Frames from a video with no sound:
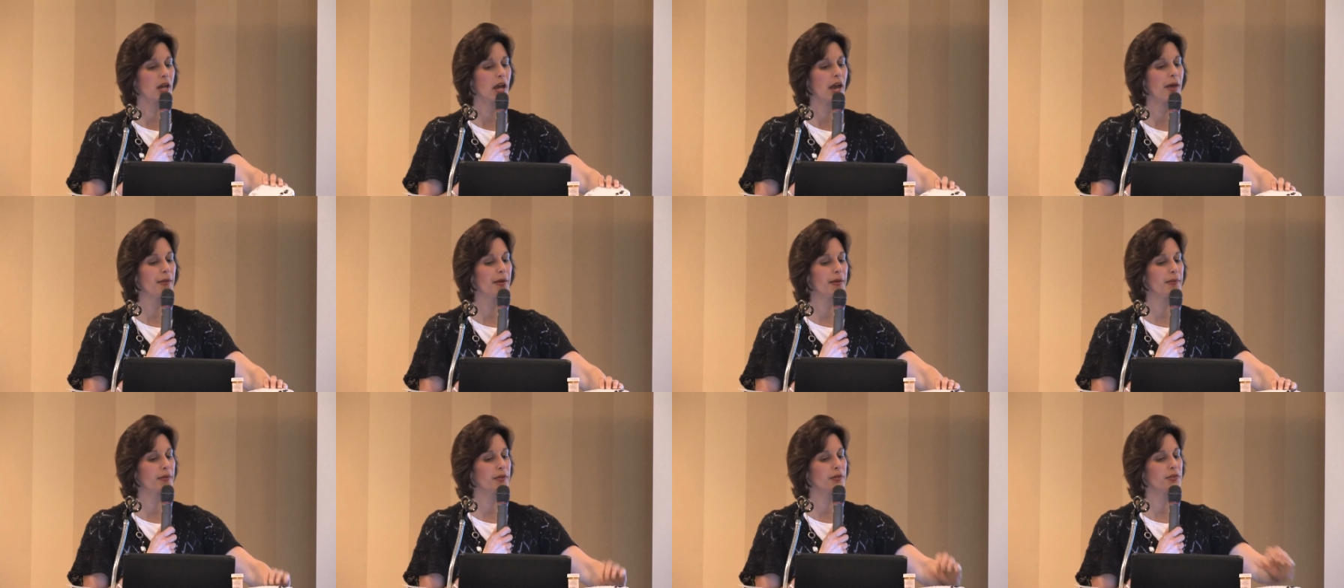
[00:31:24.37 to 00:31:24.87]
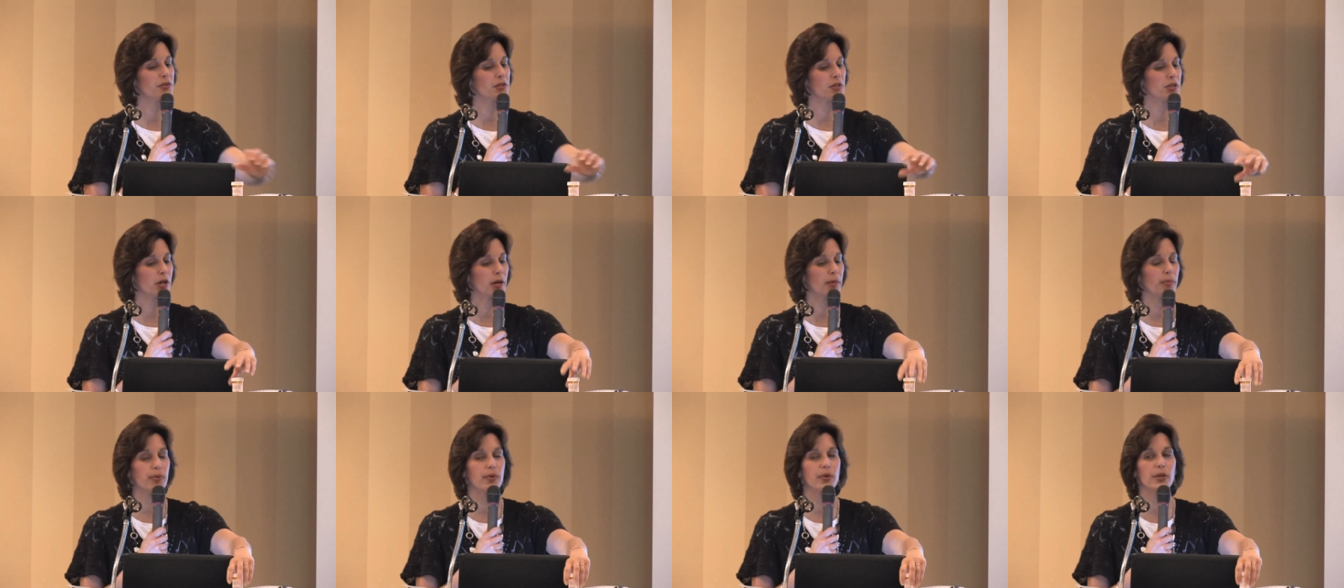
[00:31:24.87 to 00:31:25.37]
and then they'll
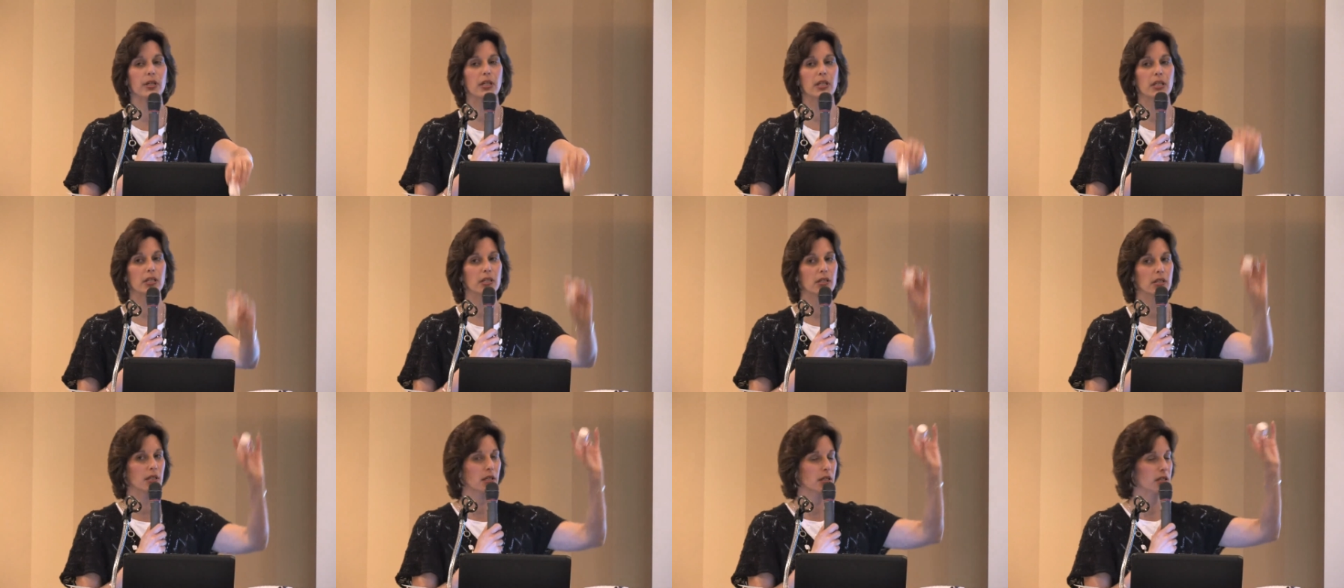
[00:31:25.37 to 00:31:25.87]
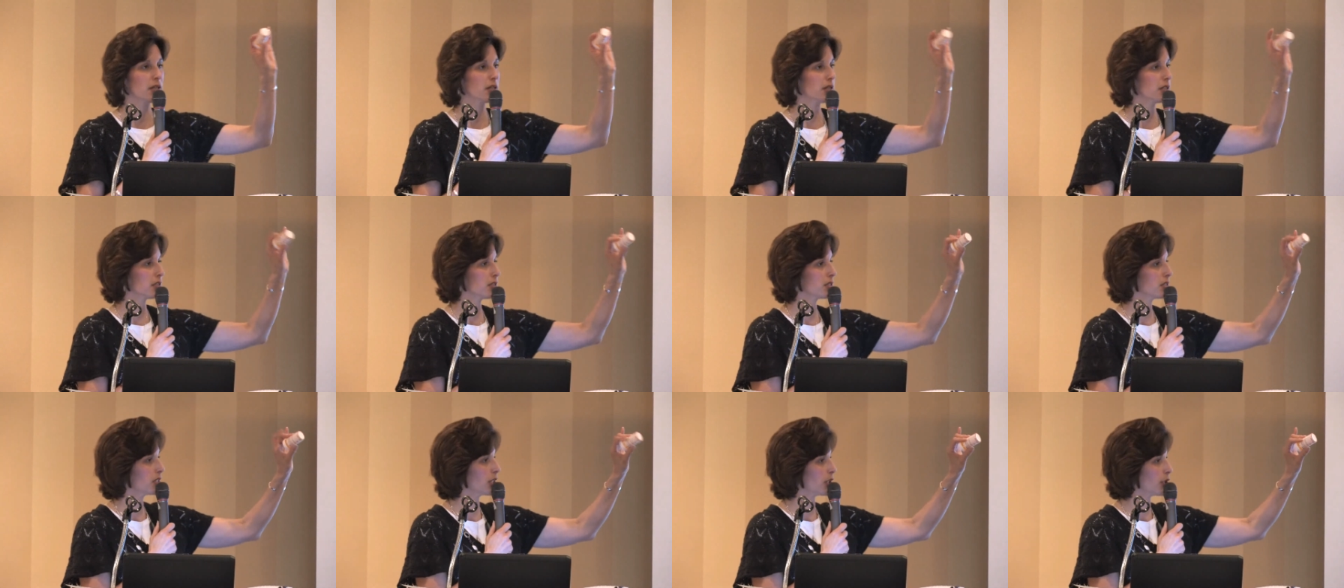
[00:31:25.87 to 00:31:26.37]
start putting
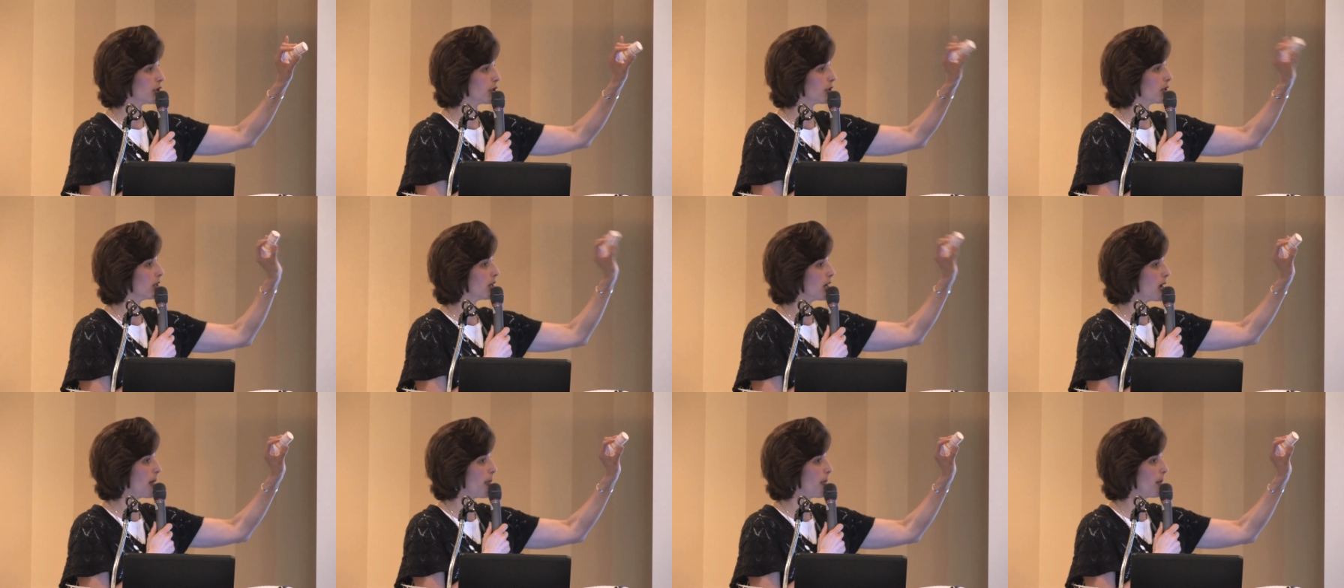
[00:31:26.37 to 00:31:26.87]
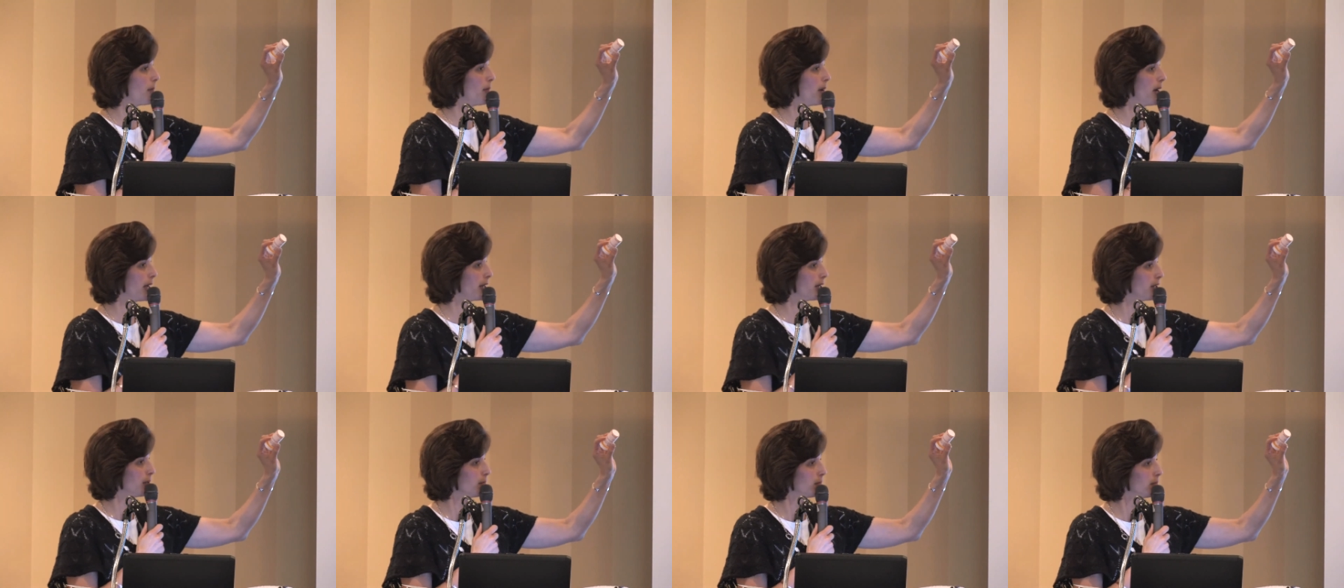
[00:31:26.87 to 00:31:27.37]
the sticker on the
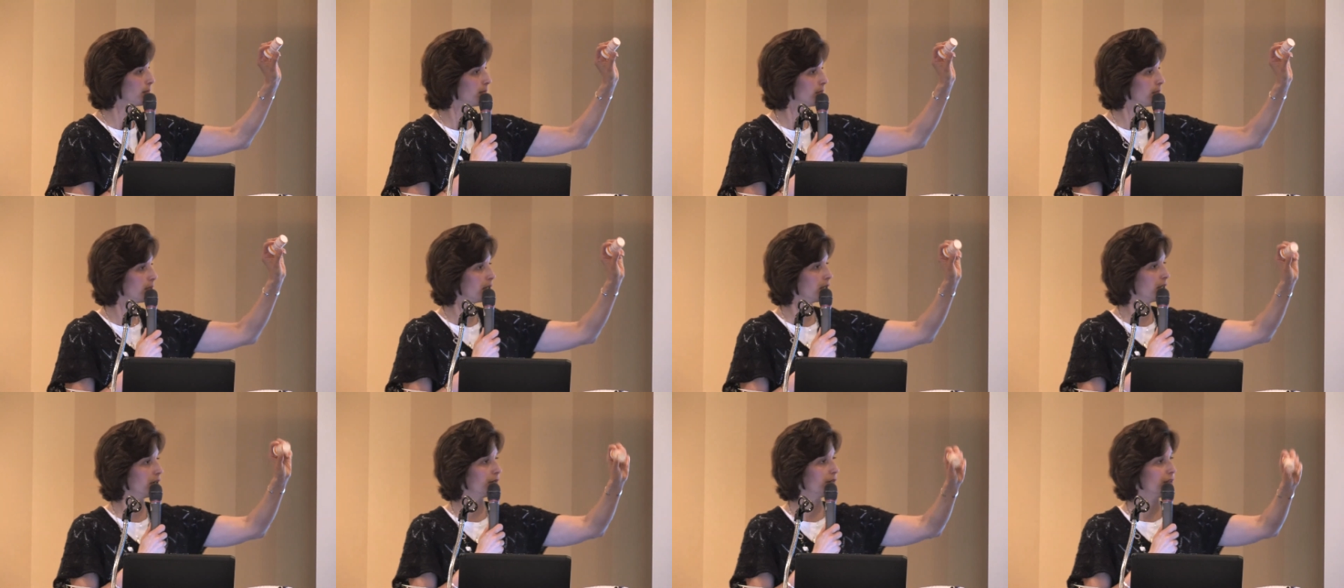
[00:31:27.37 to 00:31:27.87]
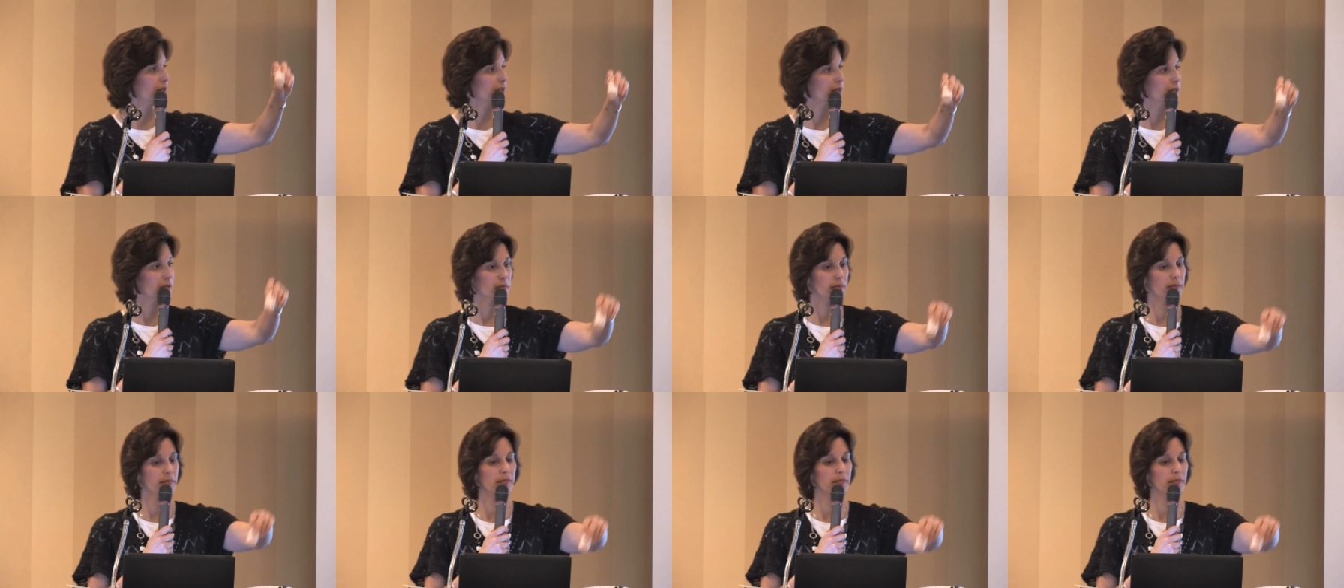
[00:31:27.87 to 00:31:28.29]
bottom of the